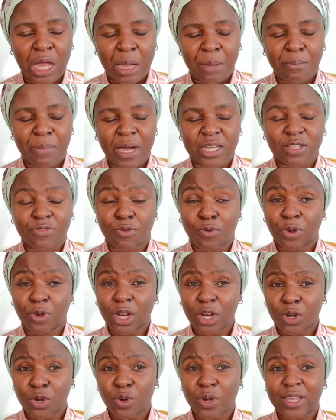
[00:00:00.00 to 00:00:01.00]
But if you want to
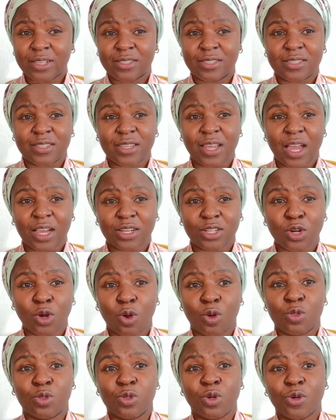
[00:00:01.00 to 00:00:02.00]
know exactly
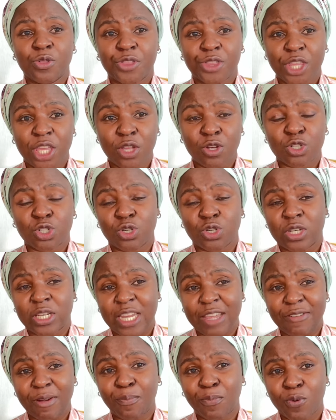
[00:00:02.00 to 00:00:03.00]
all those things you should
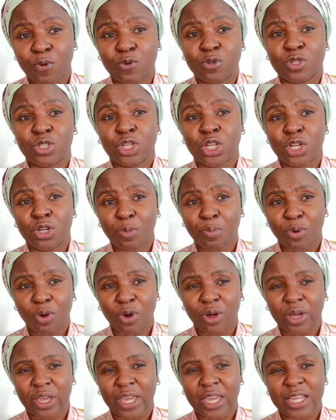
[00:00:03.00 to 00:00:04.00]
never put in your
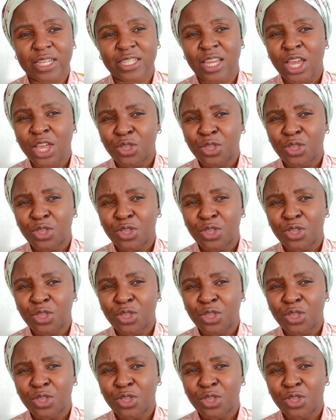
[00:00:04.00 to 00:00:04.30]
pocket,